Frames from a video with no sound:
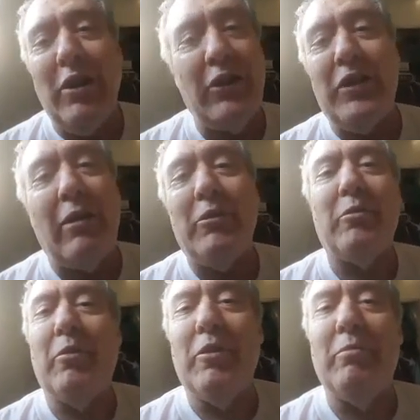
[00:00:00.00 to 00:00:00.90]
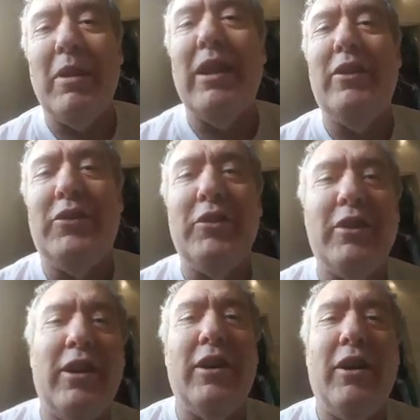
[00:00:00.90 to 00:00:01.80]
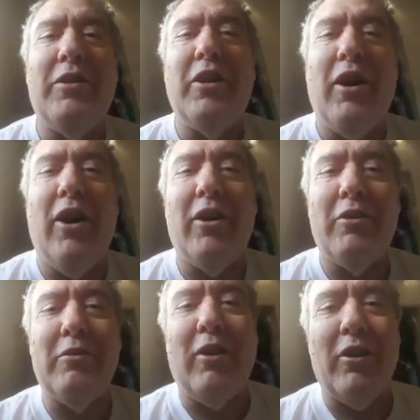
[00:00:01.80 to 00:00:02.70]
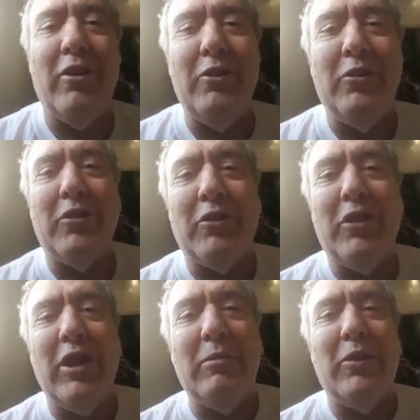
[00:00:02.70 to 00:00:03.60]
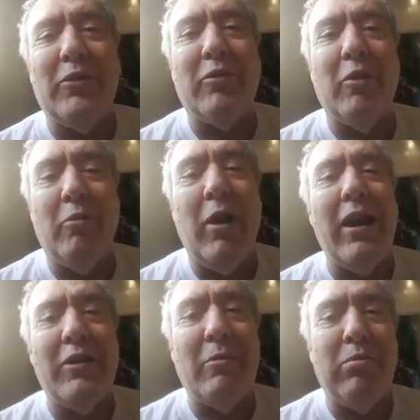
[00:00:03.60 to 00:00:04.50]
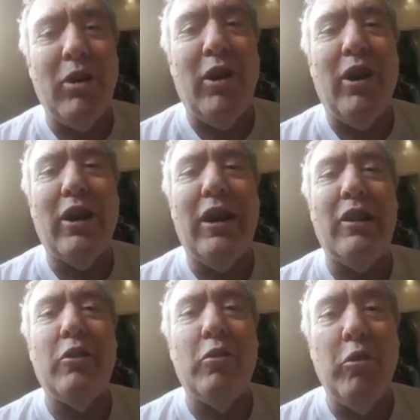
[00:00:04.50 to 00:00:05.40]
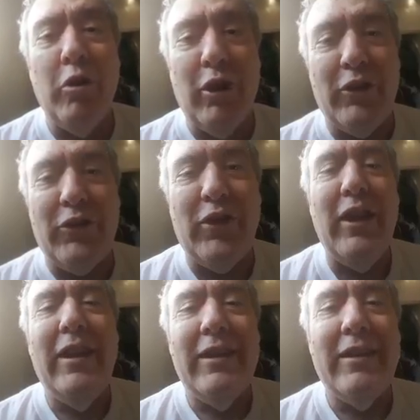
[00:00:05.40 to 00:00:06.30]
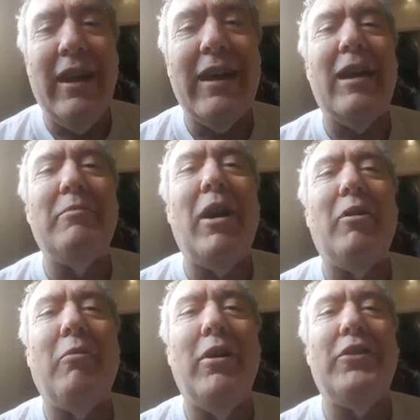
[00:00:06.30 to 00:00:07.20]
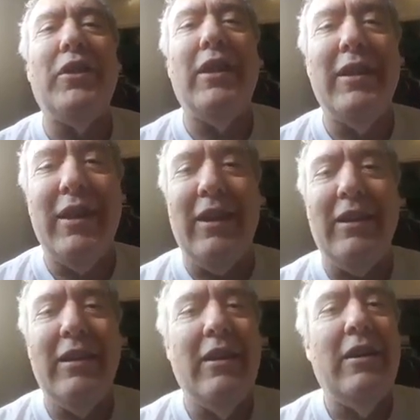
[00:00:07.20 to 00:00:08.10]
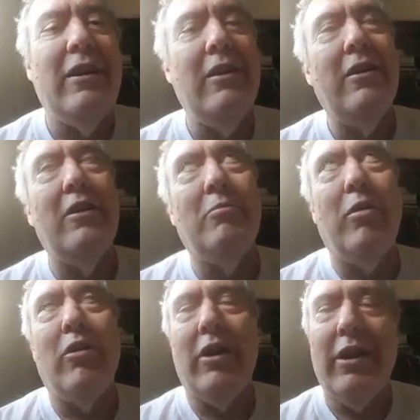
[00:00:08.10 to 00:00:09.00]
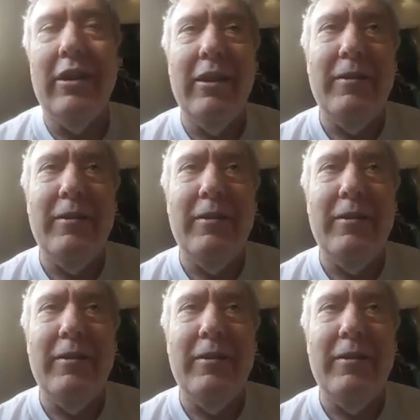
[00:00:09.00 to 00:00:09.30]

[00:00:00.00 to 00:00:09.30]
that's not what the word means. Our use of theme is for a way the blog looks, not about what's in it." Oh boy,